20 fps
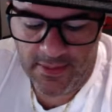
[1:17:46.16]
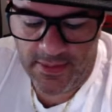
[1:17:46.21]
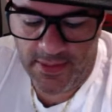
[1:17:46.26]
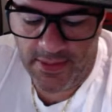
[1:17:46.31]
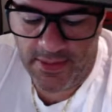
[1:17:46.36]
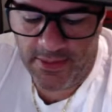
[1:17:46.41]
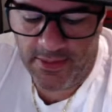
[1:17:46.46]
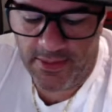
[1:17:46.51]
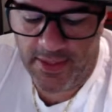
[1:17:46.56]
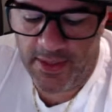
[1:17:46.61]

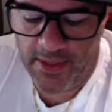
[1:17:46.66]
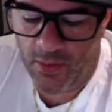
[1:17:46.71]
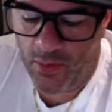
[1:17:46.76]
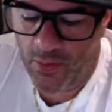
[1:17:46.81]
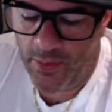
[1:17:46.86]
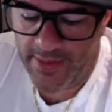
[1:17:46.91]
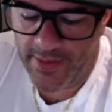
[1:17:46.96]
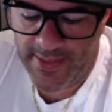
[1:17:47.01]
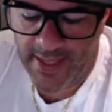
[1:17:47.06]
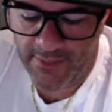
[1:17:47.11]
I
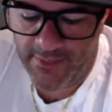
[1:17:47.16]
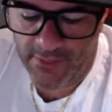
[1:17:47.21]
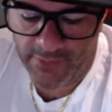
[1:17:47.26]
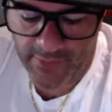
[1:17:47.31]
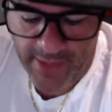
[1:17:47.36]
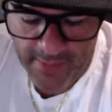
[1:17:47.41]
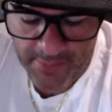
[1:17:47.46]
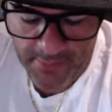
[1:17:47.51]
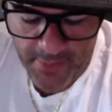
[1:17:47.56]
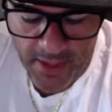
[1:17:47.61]
always have a
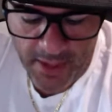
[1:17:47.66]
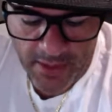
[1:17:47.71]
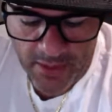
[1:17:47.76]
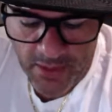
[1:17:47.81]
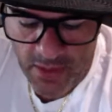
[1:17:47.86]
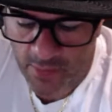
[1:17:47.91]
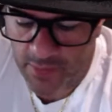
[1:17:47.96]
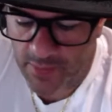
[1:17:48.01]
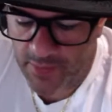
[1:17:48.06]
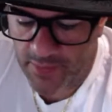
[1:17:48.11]
red
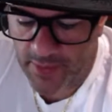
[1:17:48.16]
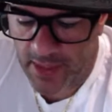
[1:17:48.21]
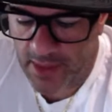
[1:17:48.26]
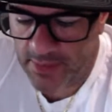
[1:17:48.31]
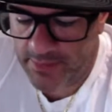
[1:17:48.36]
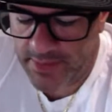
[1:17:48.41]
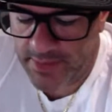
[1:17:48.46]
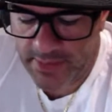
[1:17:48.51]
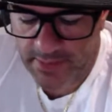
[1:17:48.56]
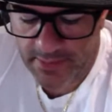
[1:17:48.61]
bird come
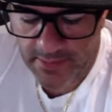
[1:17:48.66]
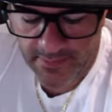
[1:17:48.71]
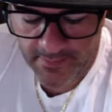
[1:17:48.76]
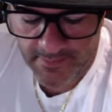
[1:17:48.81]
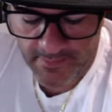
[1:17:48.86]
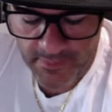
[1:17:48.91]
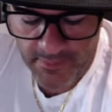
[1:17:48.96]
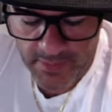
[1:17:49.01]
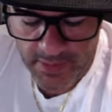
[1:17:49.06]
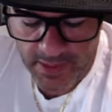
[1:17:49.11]
around me
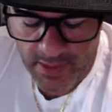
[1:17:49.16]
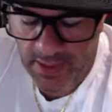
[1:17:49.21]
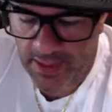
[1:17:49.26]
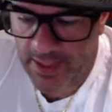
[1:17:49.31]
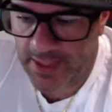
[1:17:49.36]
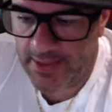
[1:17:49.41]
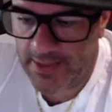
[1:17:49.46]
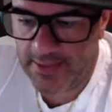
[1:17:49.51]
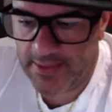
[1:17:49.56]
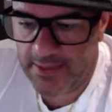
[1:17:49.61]
a
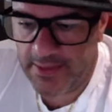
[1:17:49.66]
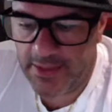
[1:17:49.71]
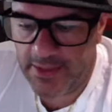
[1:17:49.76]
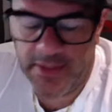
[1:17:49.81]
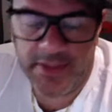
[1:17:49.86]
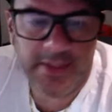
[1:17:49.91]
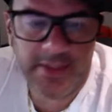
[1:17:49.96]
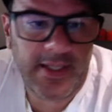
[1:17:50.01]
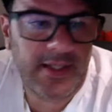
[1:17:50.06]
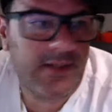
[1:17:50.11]
lot
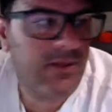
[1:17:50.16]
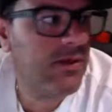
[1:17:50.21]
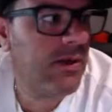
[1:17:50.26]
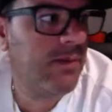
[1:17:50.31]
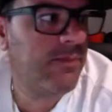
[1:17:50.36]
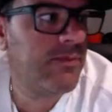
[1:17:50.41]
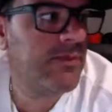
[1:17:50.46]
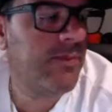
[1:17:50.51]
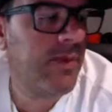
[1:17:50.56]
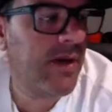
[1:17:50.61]
here that
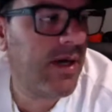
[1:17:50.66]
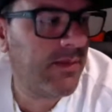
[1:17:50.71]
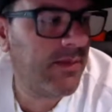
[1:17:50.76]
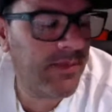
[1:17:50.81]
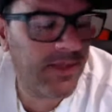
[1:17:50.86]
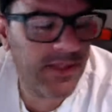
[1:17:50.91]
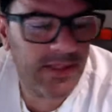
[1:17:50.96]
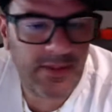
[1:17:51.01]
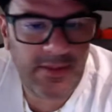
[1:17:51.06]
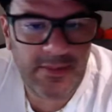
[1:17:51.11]
comes by
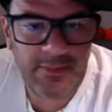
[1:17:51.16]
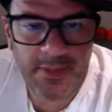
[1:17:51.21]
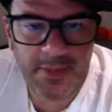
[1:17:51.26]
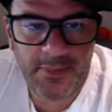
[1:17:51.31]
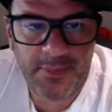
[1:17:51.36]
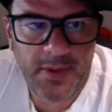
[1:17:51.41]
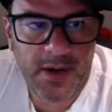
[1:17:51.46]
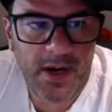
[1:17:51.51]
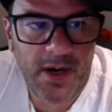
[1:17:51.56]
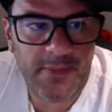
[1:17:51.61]
my
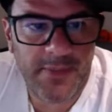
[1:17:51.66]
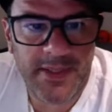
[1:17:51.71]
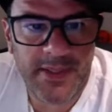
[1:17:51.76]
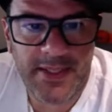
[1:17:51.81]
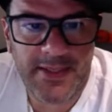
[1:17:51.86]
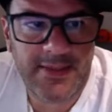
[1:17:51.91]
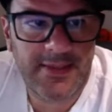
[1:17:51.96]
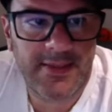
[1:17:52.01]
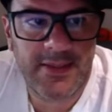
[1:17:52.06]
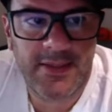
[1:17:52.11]

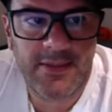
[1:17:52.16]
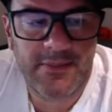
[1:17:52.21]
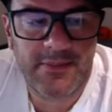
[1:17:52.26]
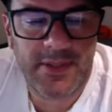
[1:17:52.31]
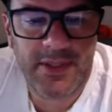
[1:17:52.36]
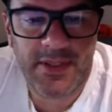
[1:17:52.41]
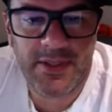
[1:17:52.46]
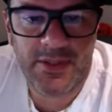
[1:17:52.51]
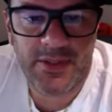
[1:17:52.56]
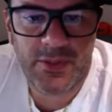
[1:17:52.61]
apartment. I see him
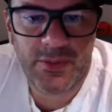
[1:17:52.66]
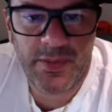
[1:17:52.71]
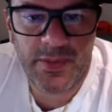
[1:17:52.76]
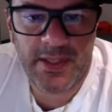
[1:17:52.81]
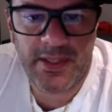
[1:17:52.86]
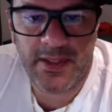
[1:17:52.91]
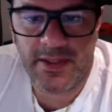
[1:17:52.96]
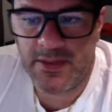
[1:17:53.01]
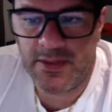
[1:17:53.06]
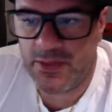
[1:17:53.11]
there
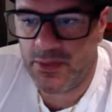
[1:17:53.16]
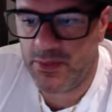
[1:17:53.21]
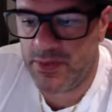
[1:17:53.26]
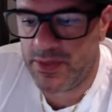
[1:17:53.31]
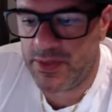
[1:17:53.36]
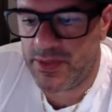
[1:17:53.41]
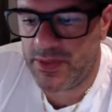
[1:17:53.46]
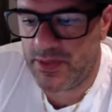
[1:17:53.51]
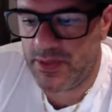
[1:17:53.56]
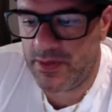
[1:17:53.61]
tweaking and
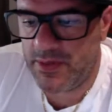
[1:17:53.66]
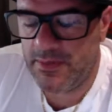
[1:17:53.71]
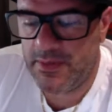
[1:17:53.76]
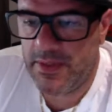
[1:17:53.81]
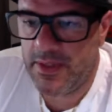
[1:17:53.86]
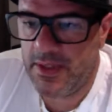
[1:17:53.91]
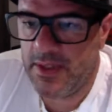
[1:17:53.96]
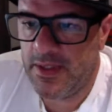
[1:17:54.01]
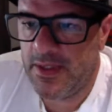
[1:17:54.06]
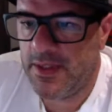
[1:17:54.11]
twitching and
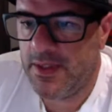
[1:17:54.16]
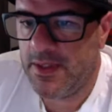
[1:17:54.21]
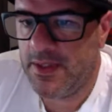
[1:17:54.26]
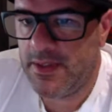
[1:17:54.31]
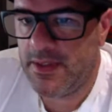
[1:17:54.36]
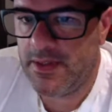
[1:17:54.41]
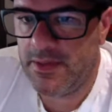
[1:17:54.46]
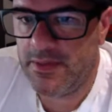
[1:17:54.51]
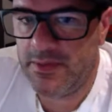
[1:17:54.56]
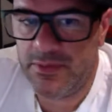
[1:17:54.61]

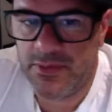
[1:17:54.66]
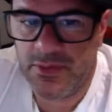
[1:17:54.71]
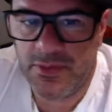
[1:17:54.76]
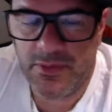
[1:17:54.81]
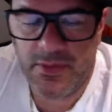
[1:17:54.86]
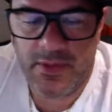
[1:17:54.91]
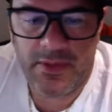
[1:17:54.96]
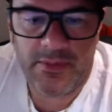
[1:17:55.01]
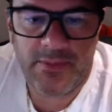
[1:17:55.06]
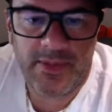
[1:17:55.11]

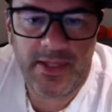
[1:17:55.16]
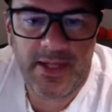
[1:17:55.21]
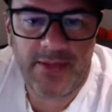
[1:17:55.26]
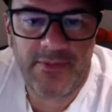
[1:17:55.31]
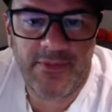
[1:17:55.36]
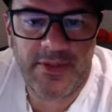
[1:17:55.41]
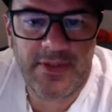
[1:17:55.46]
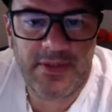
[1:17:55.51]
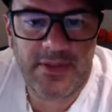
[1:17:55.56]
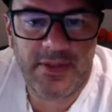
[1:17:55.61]
whatever.